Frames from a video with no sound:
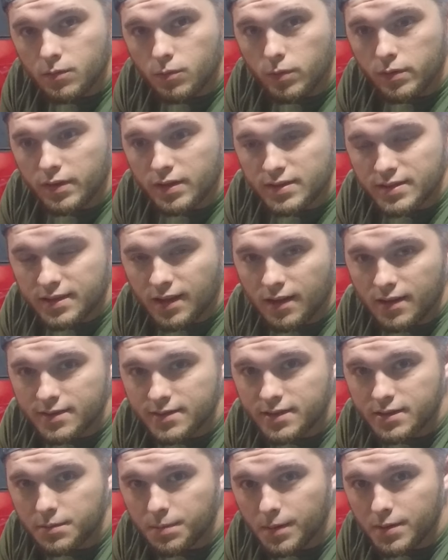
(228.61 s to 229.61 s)
with the stock
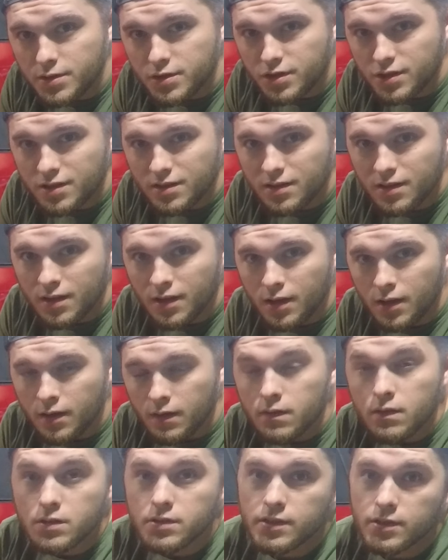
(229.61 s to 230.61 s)
suspension
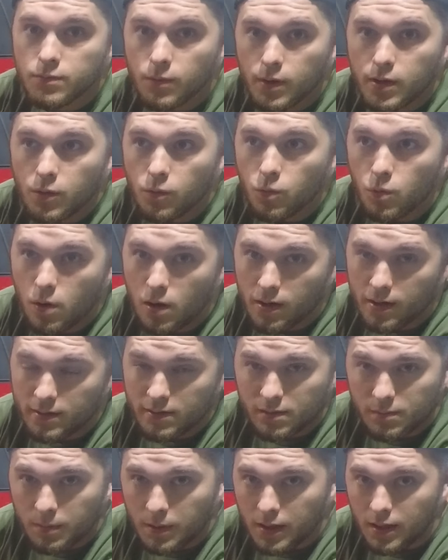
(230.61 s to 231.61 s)
versus what you want
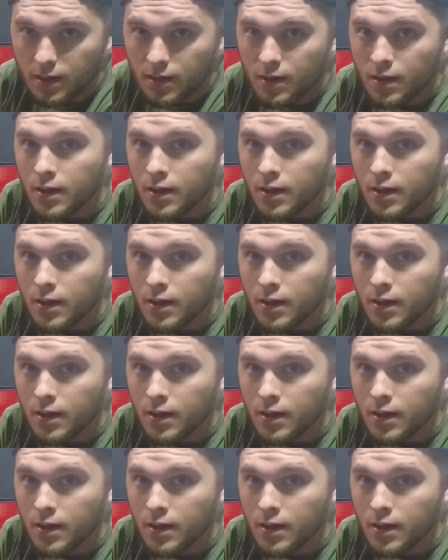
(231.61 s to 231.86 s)
it to be.